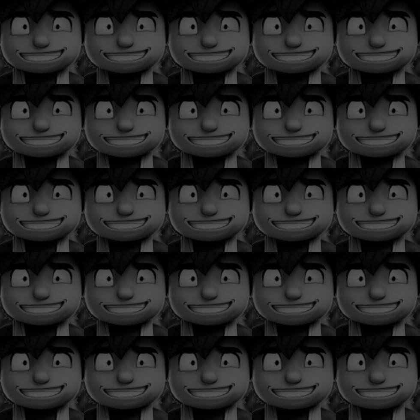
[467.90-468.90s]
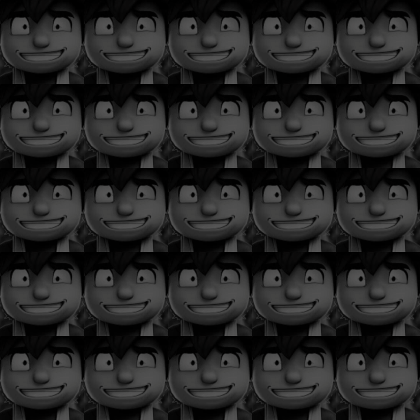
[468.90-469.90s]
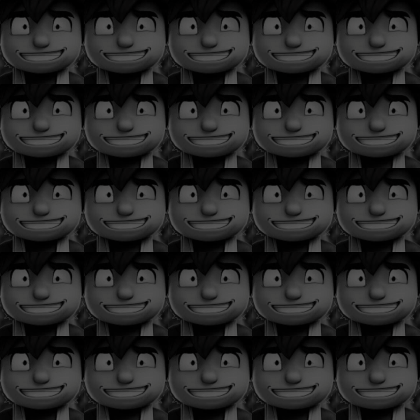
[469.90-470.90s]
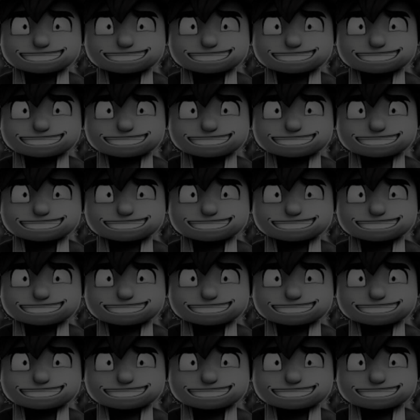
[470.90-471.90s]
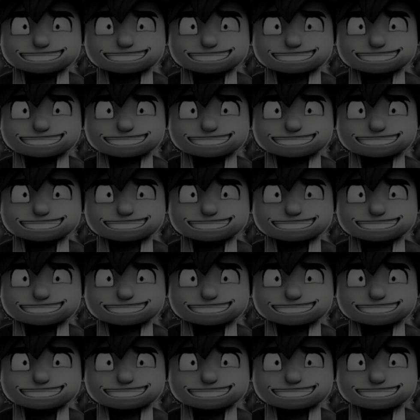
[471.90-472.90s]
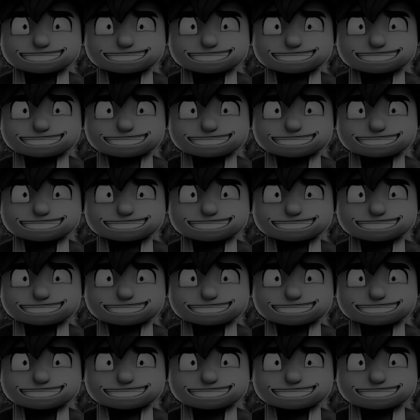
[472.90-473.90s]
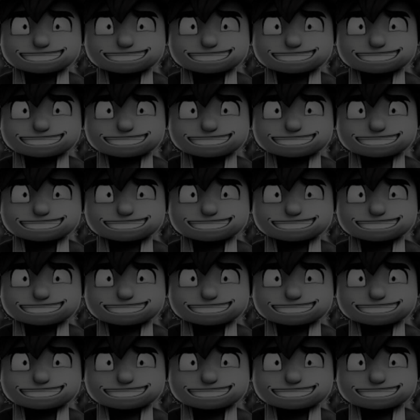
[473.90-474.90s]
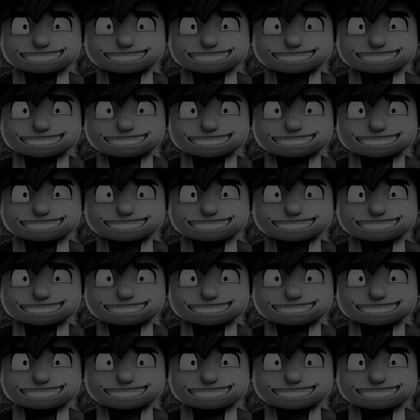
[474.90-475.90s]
The face doesn't move, so there is nothing to read.